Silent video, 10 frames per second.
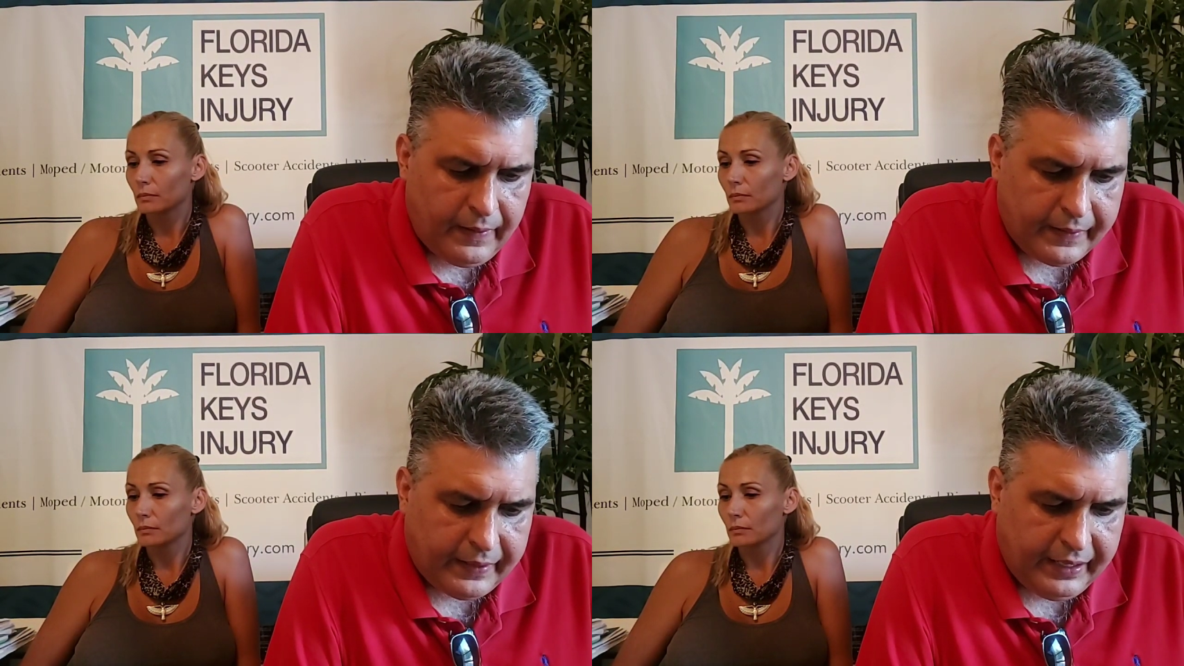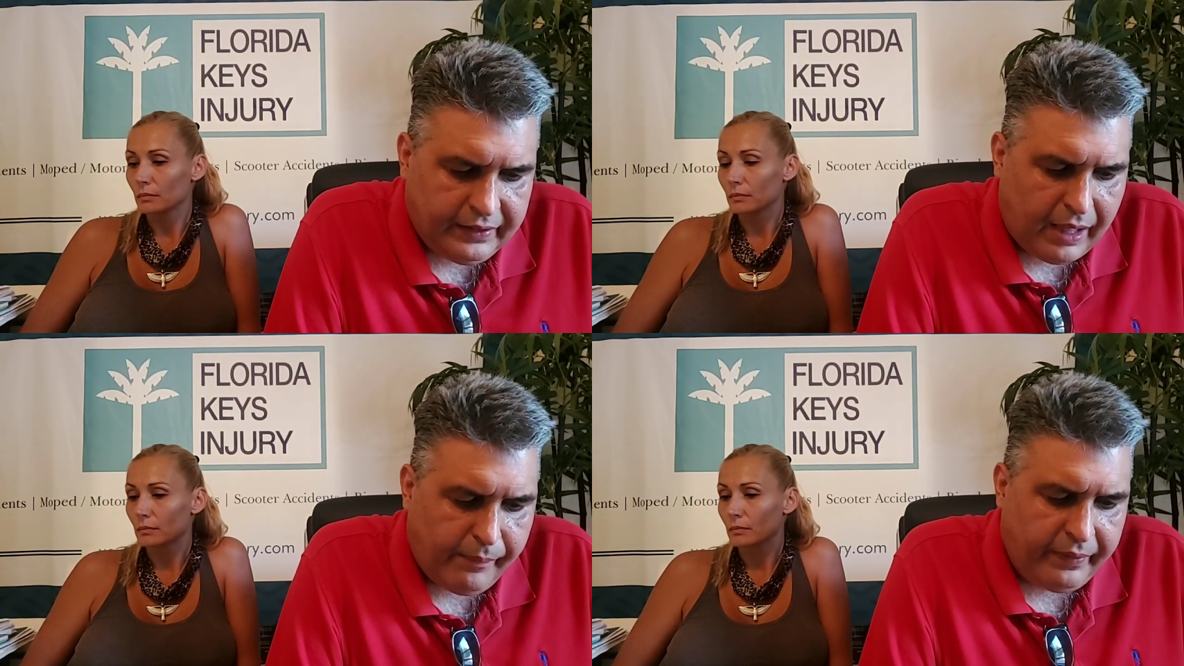Speaker 1: Keith
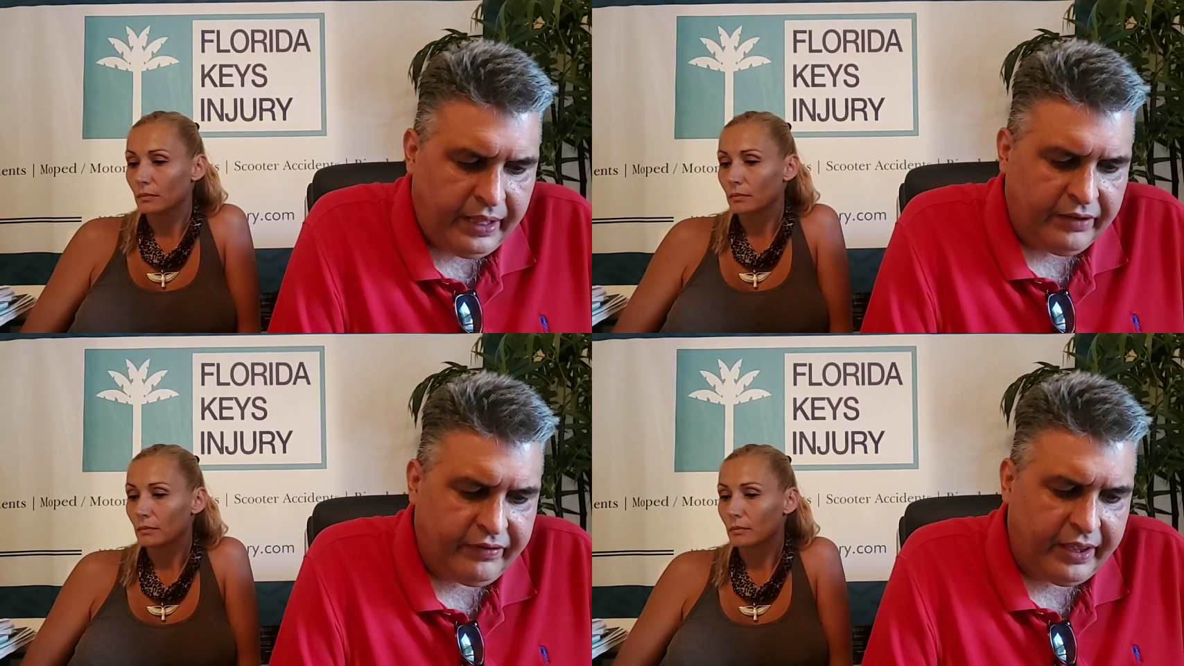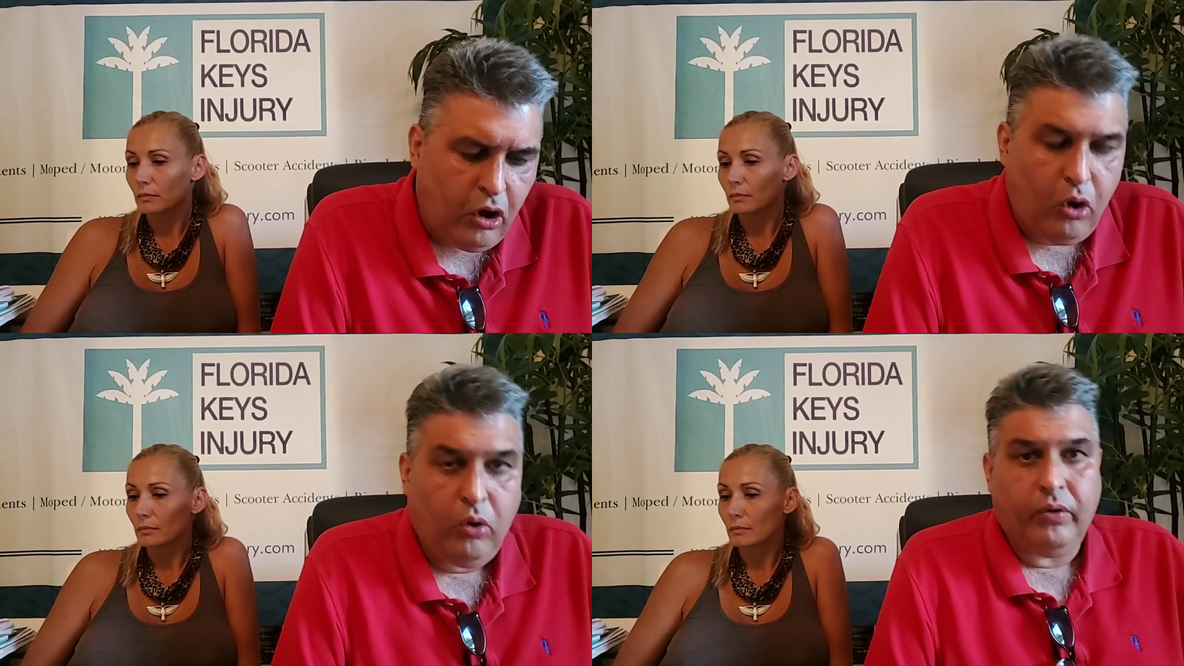Hoffman, it's a
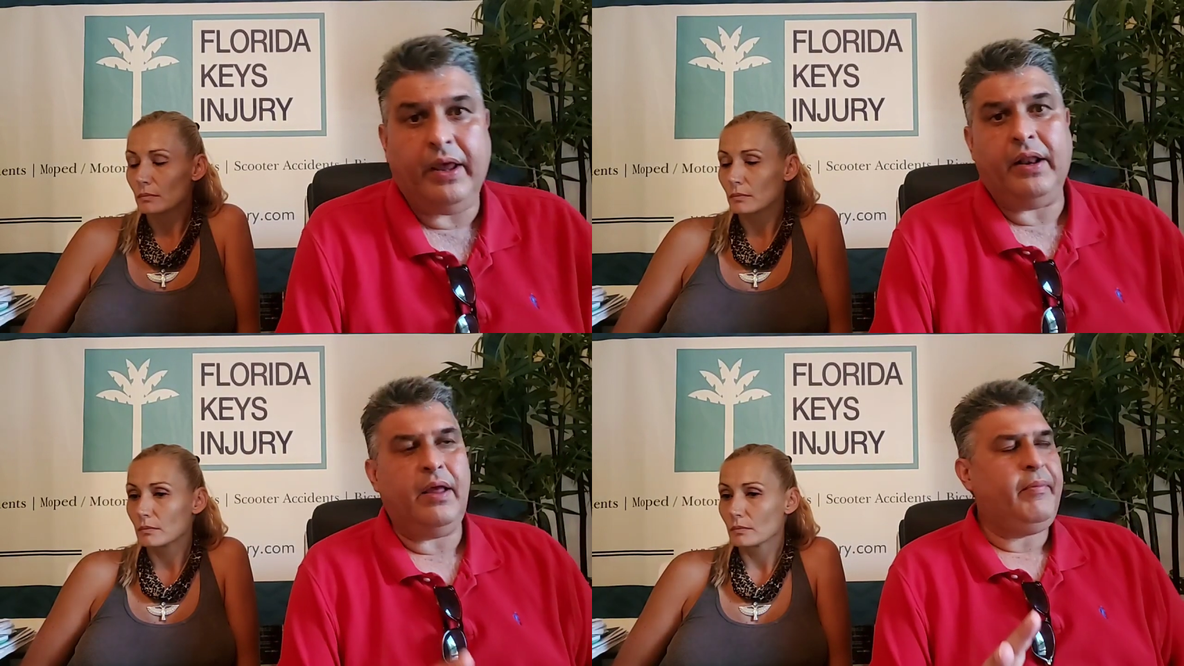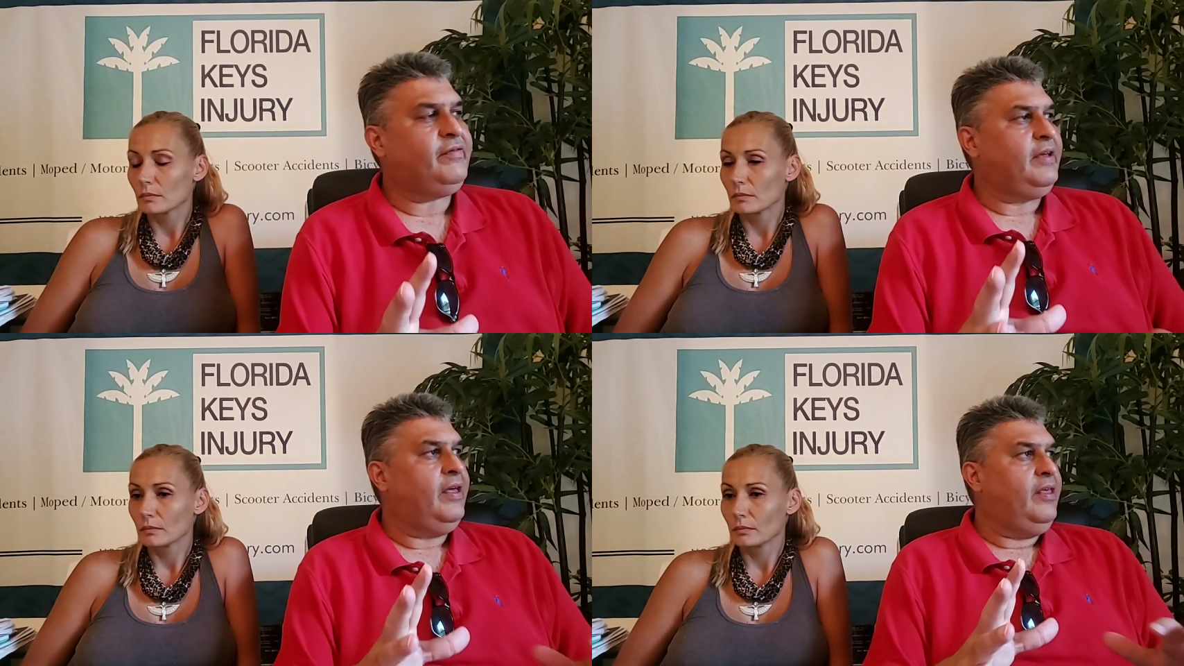code. And let me
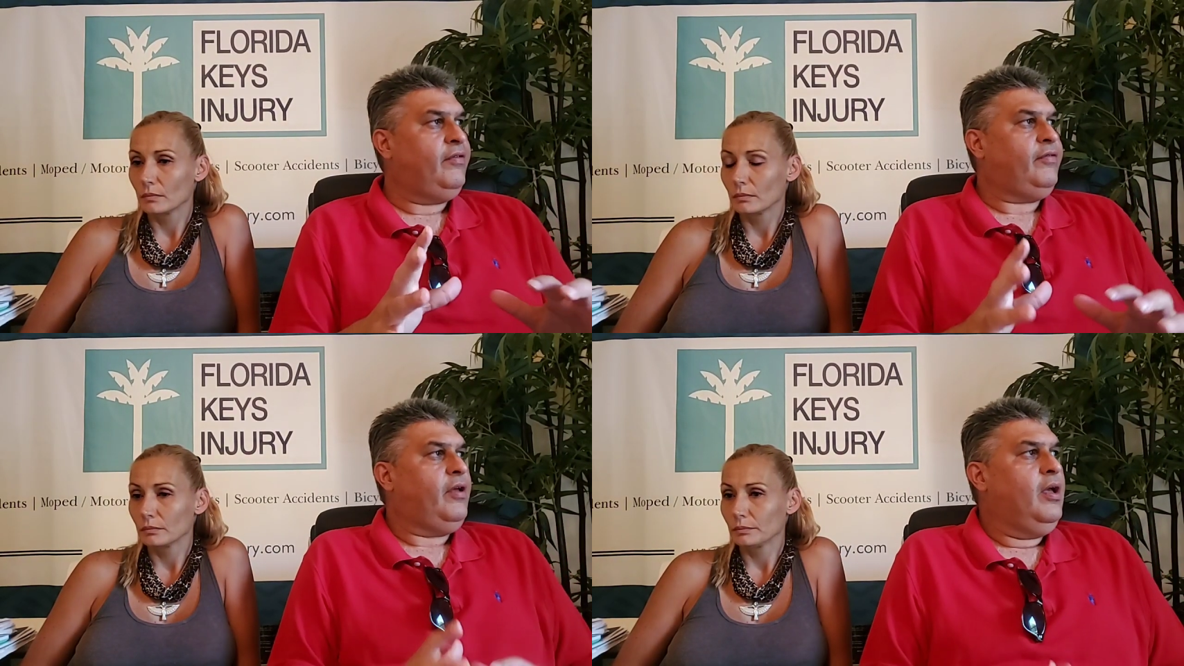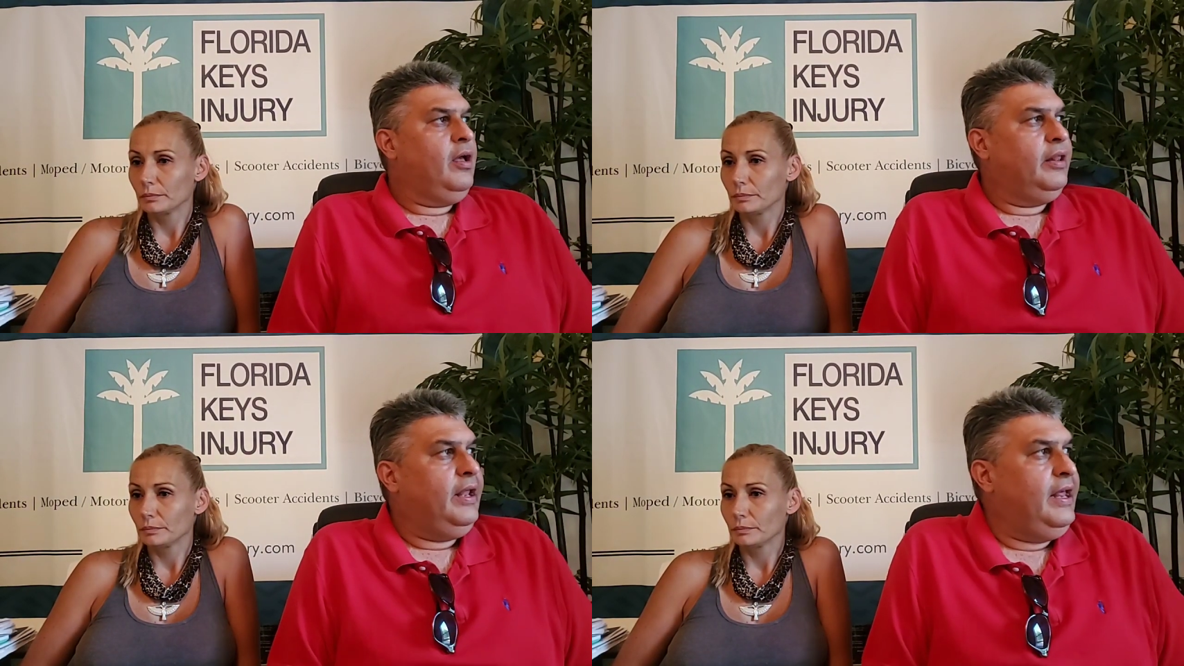say this,
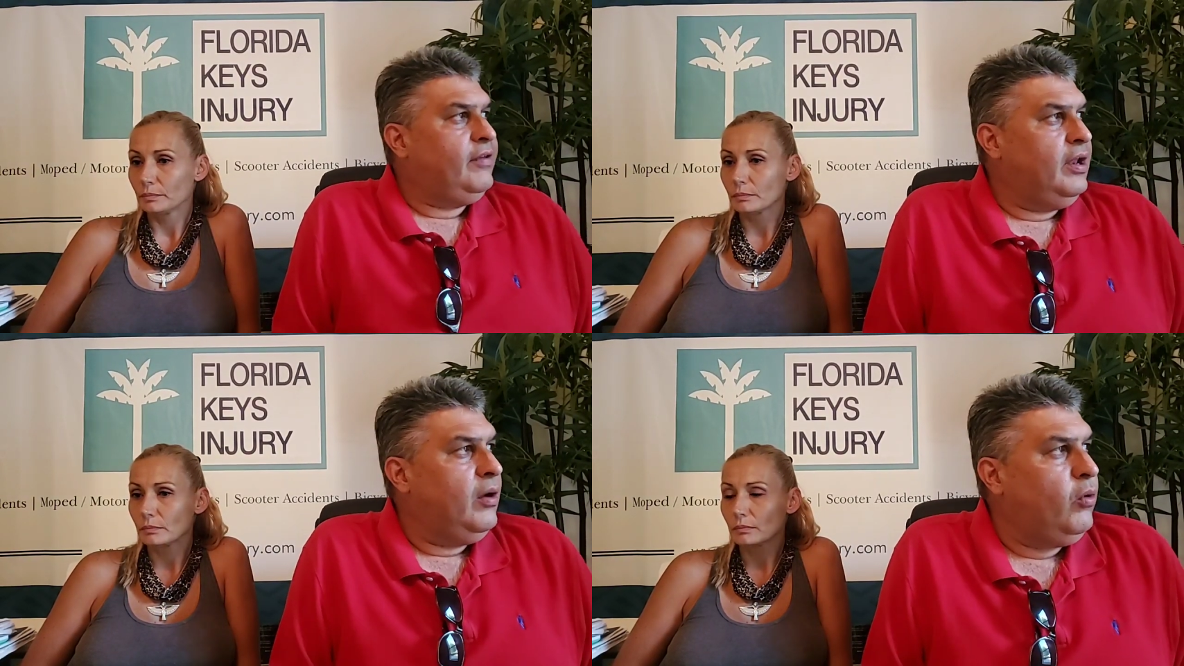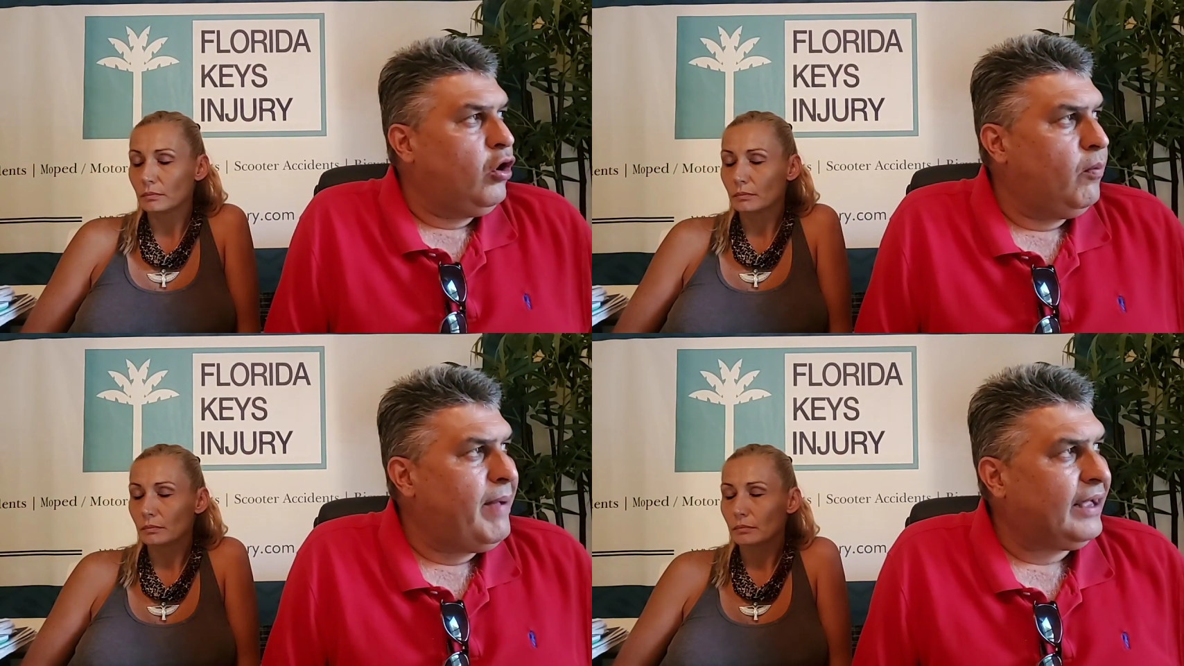Denise, and then we'll
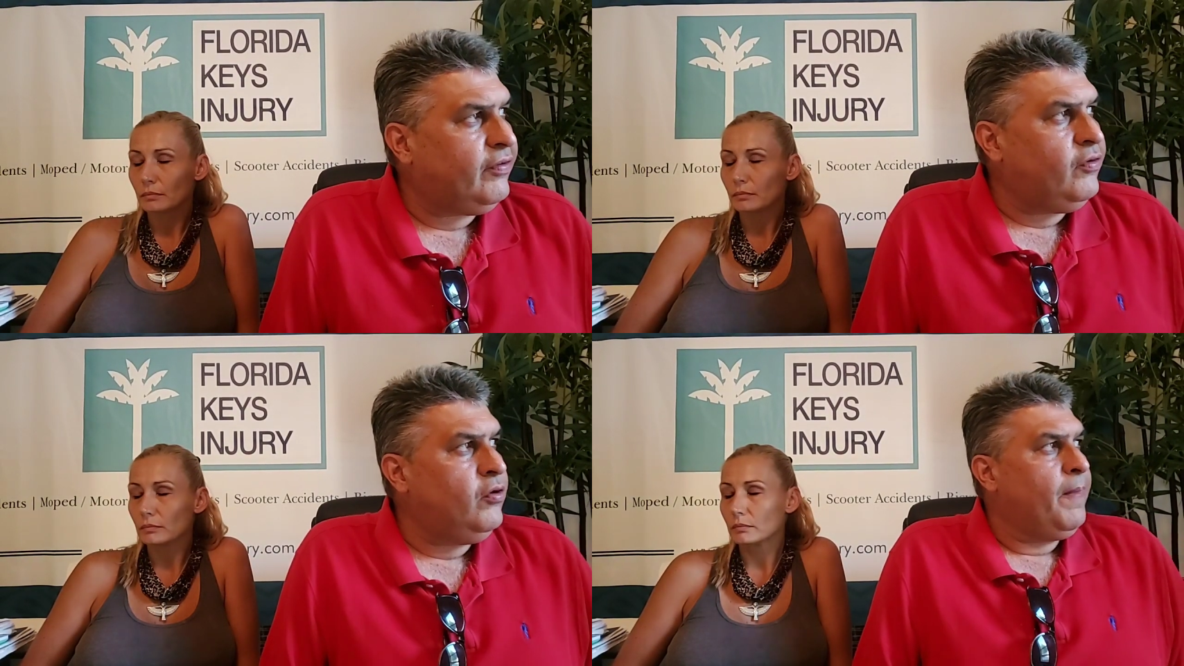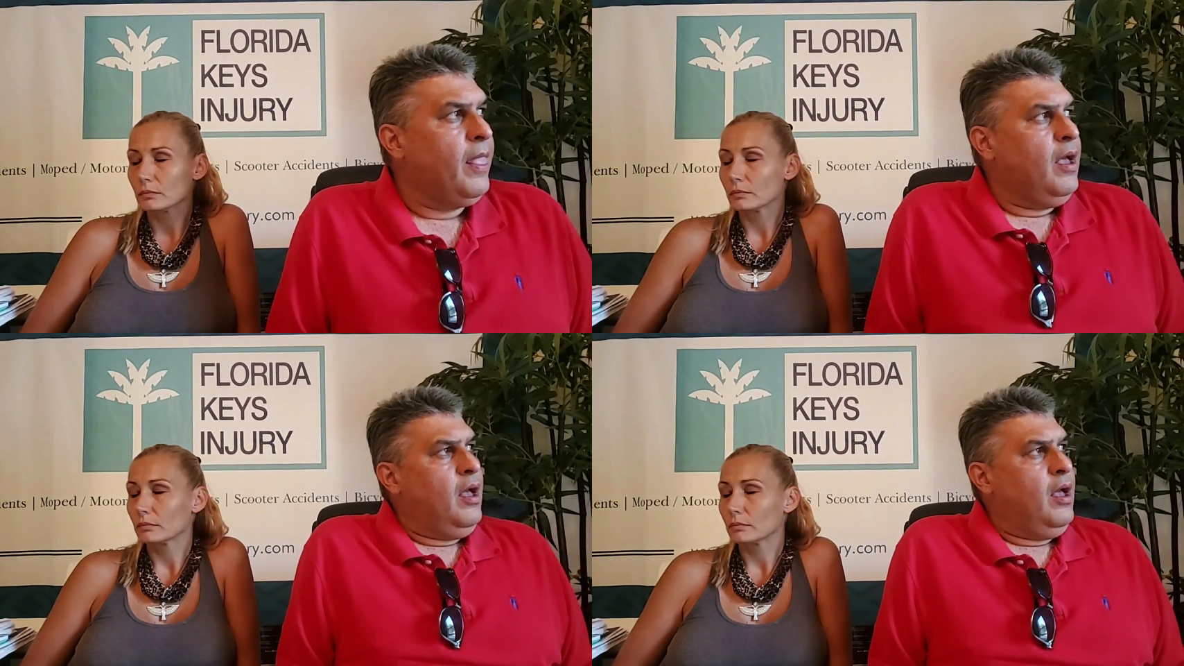go back to you.